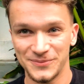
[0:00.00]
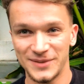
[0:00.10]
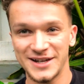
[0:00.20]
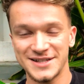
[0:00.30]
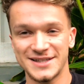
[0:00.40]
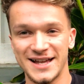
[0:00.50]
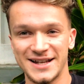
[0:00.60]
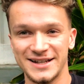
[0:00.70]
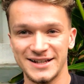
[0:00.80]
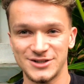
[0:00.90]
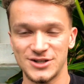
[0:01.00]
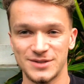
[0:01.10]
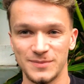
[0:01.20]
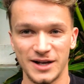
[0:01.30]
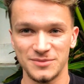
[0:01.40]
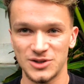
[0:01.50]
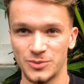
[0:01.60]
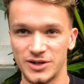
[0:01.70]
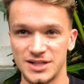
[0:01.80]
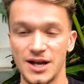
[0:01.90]
Because then it just becomes
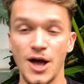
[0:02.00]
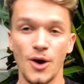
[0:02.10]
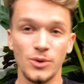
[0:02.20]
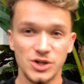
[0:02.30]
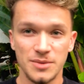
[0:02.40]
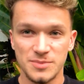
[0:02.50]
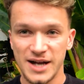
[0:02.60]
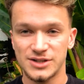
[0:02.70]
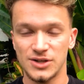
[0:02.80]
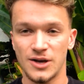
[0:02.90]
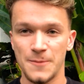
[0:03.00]
super easy, which comes back to